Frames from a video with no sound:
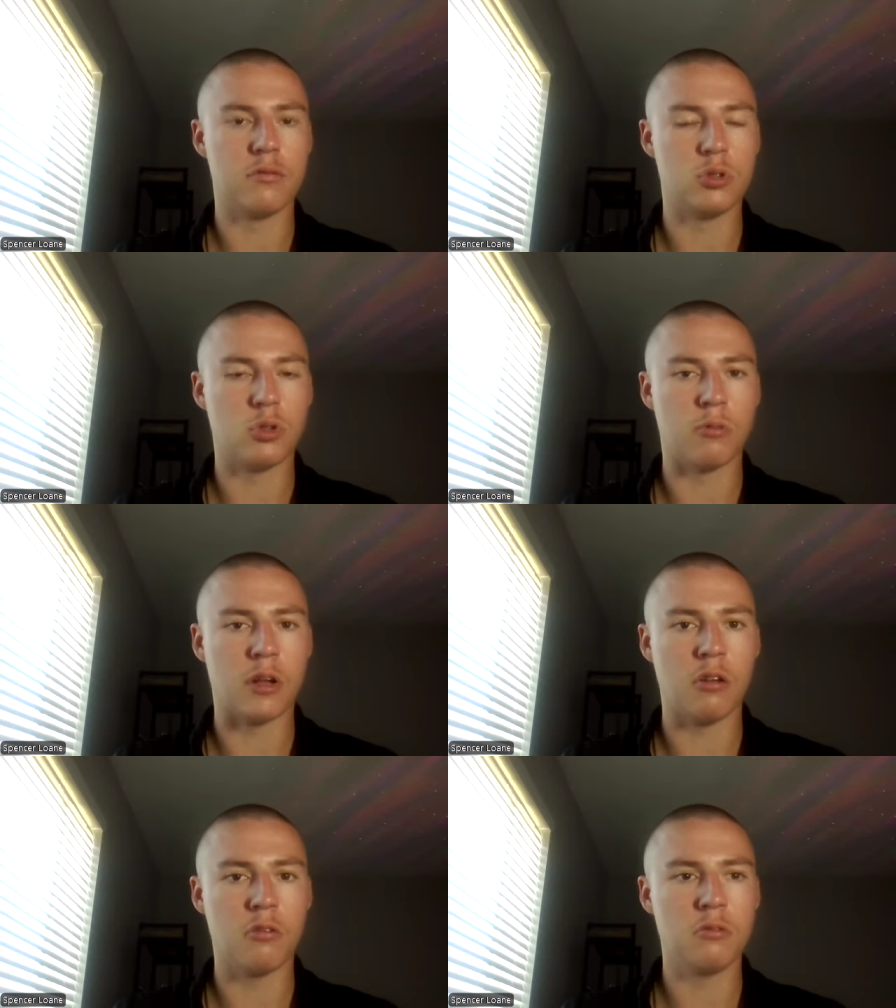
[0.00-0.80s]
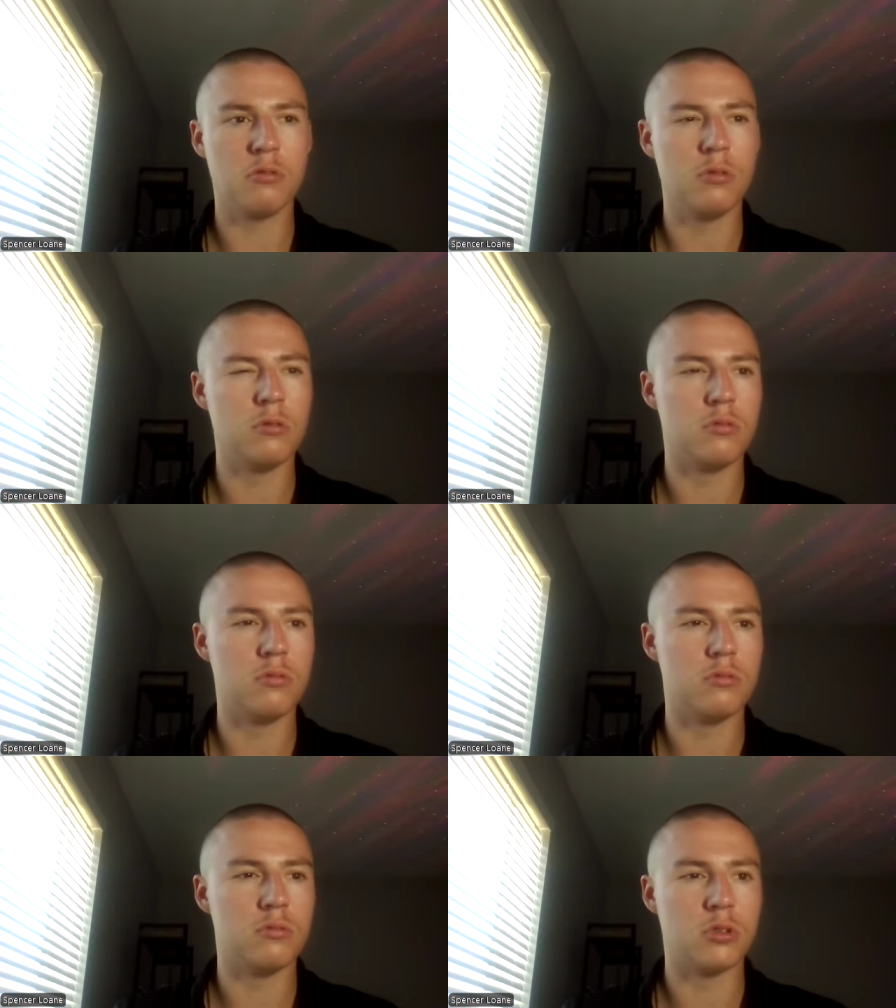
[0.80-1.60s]
Zuccarello,
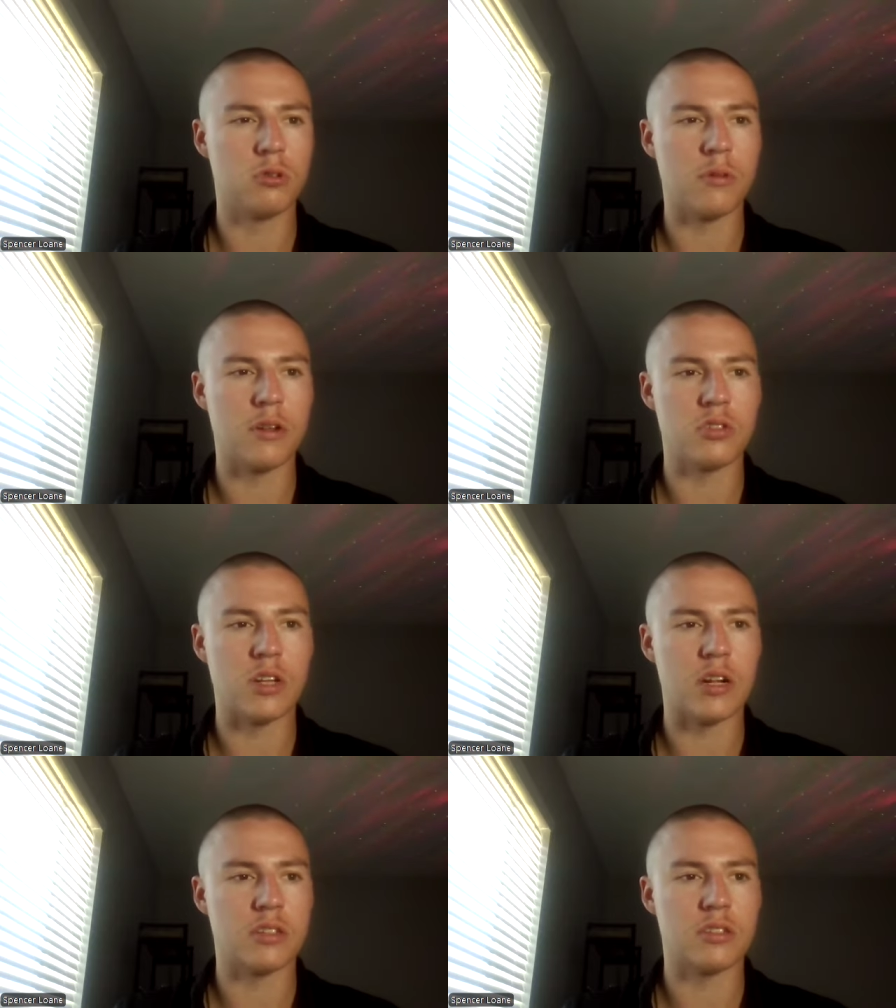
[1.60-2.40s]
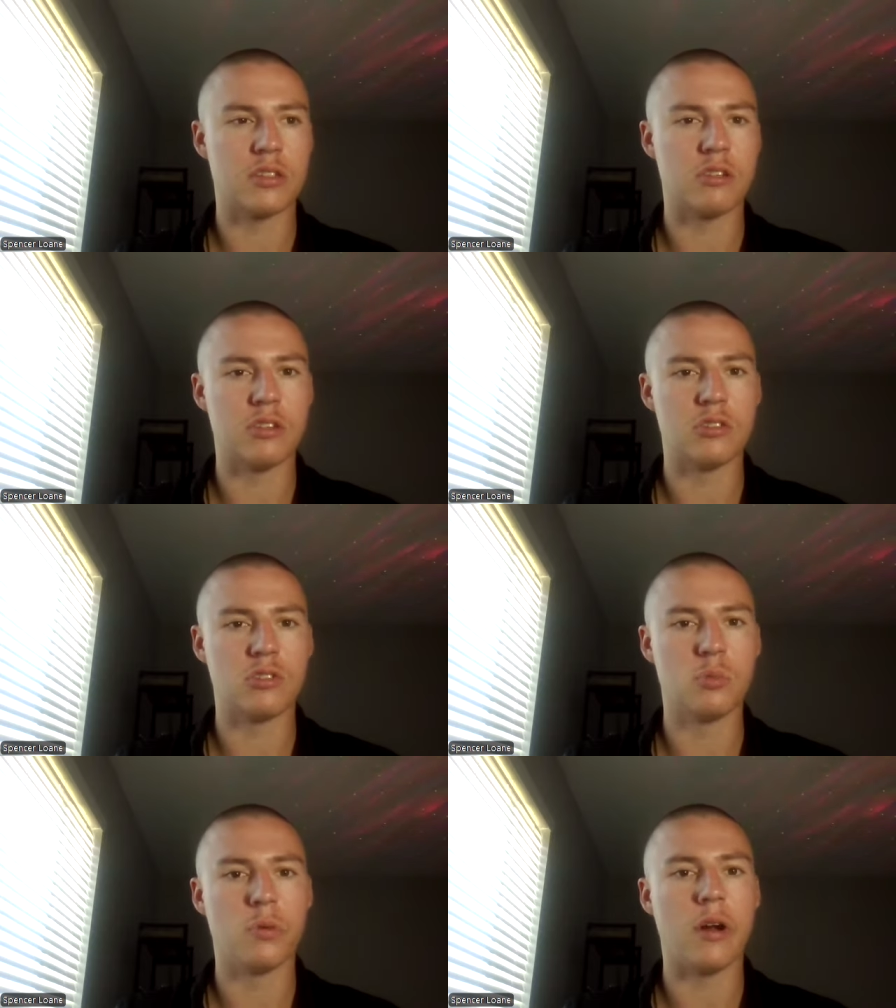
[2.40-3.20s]
who Zuccarello is not necessarily a
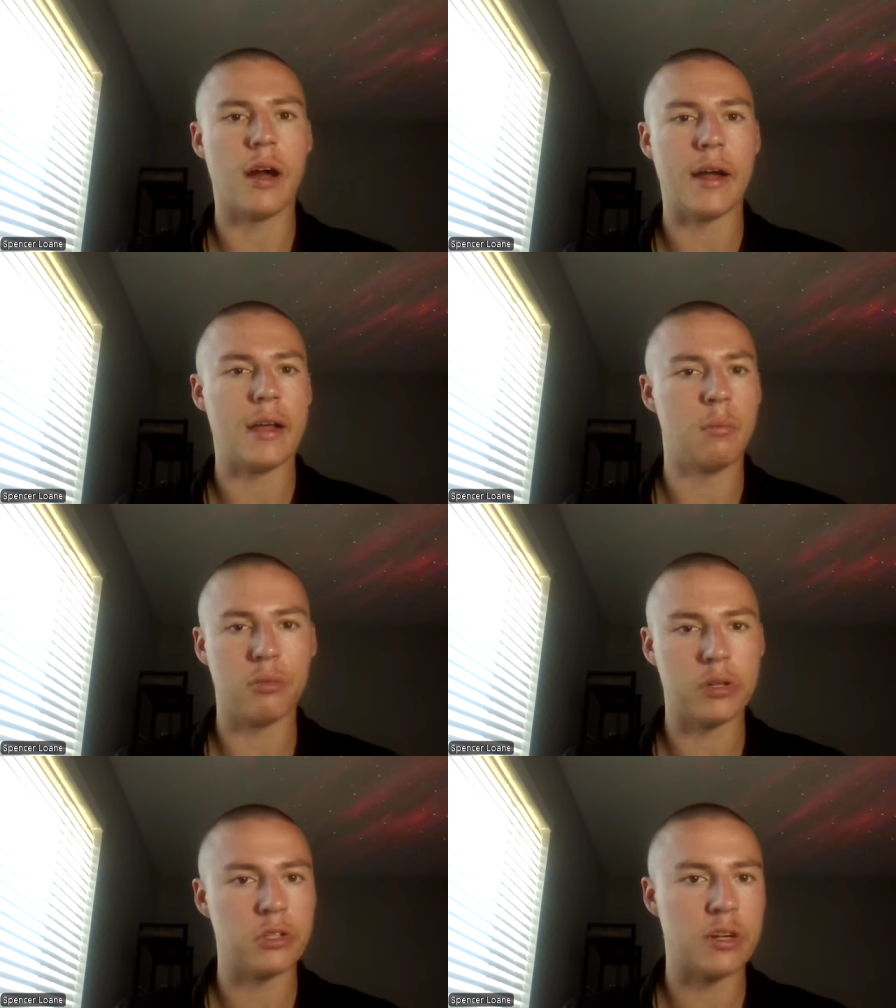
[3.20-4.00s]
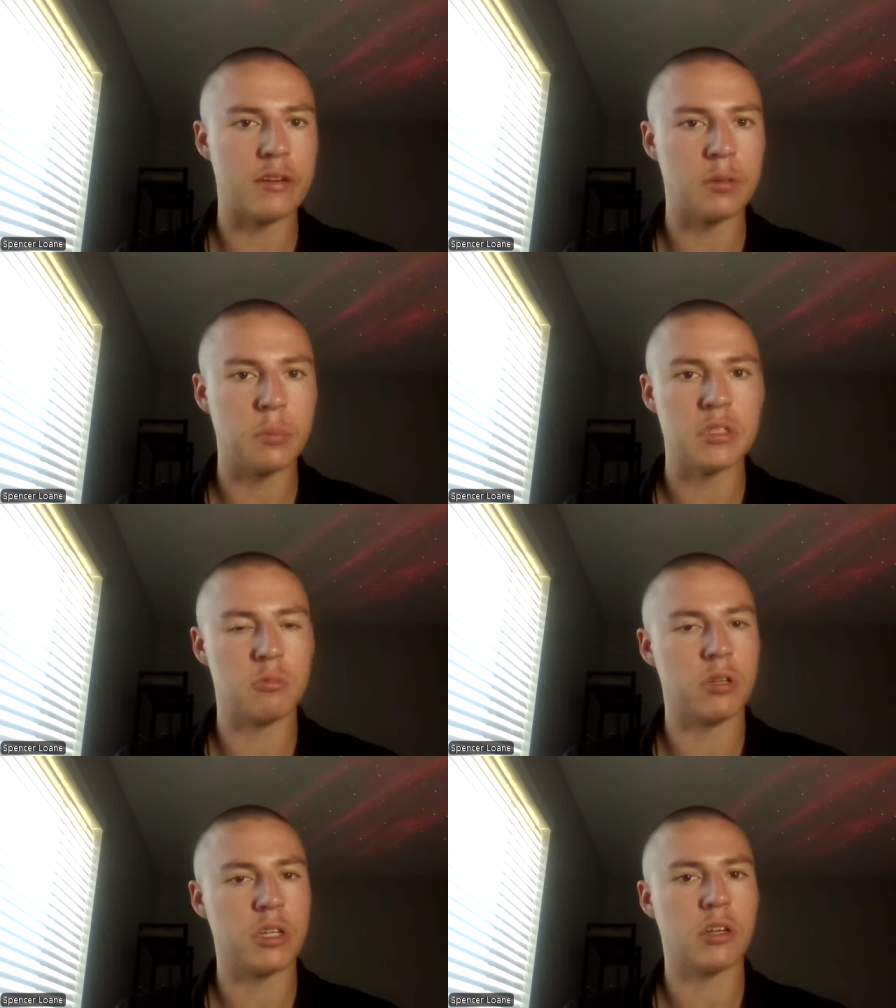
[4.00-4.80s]
super high end play driver, but
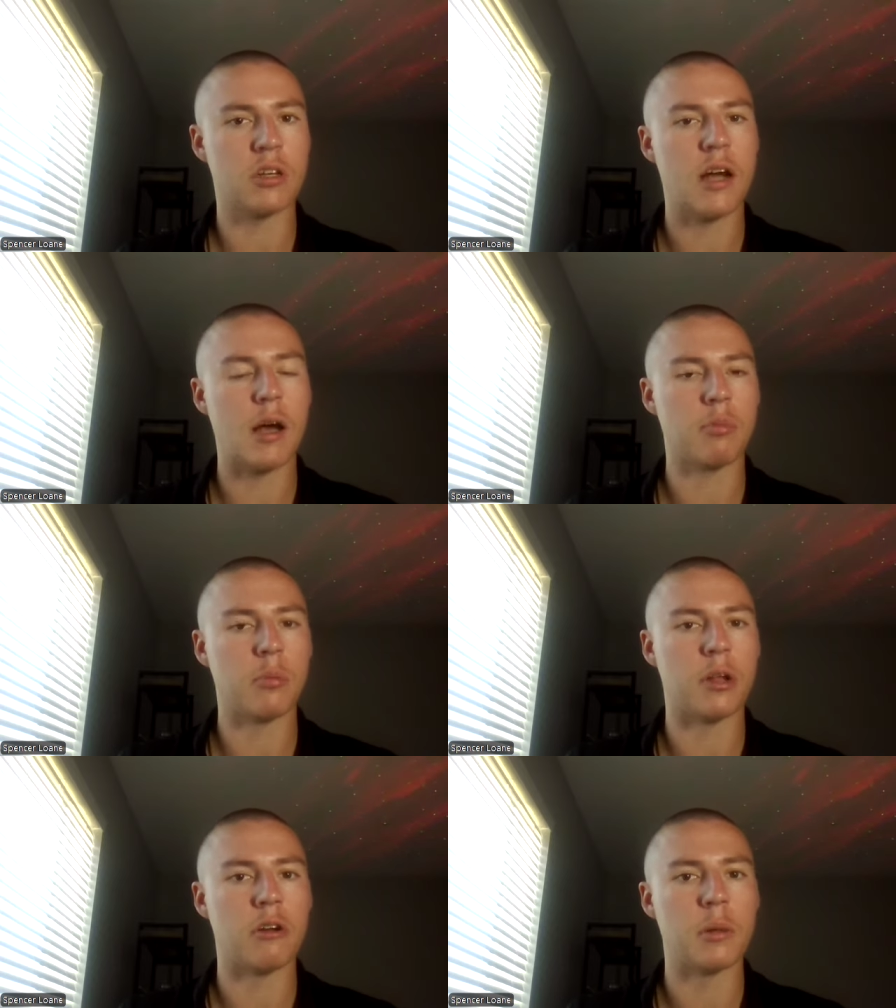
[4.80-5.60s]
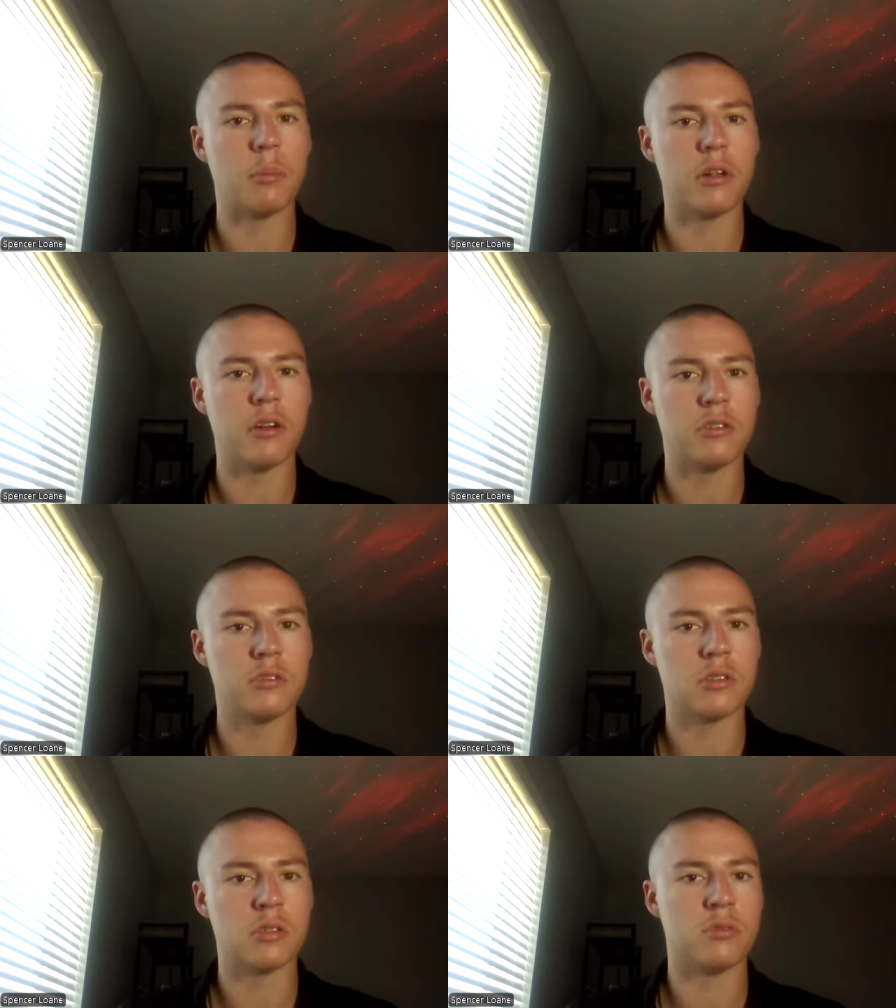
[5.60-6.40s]
he's a really good complementary player
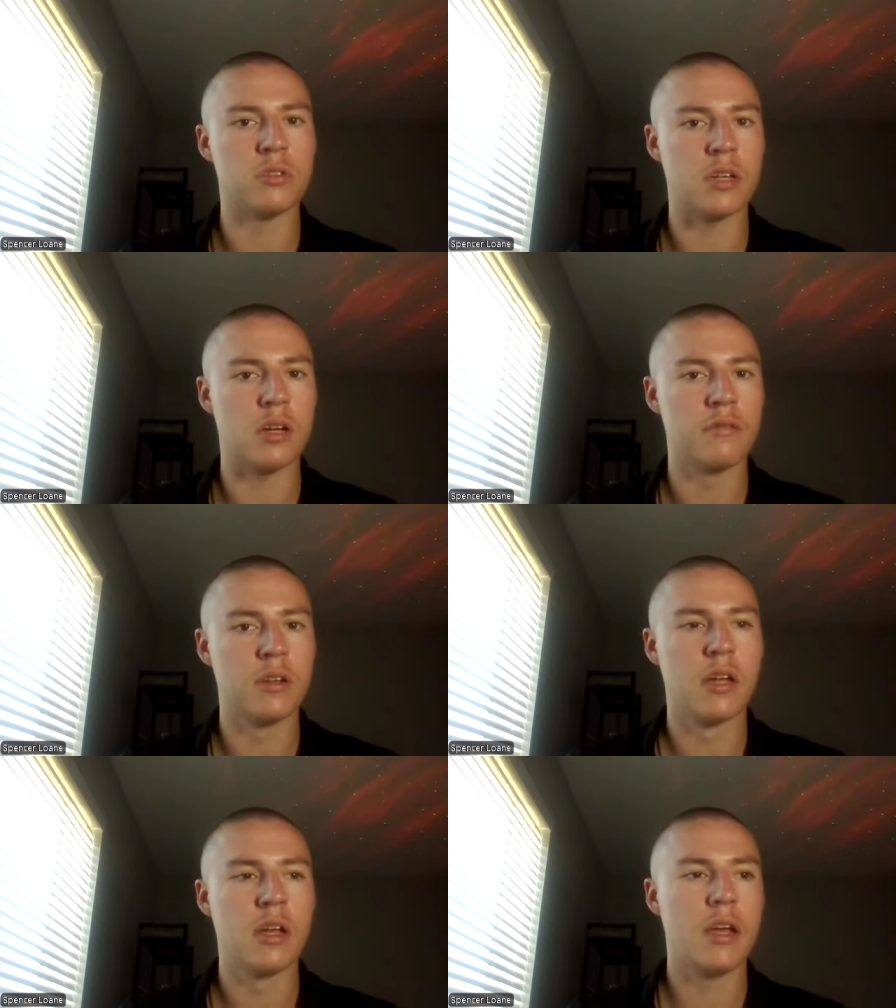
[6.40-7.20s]
to Kaprizov.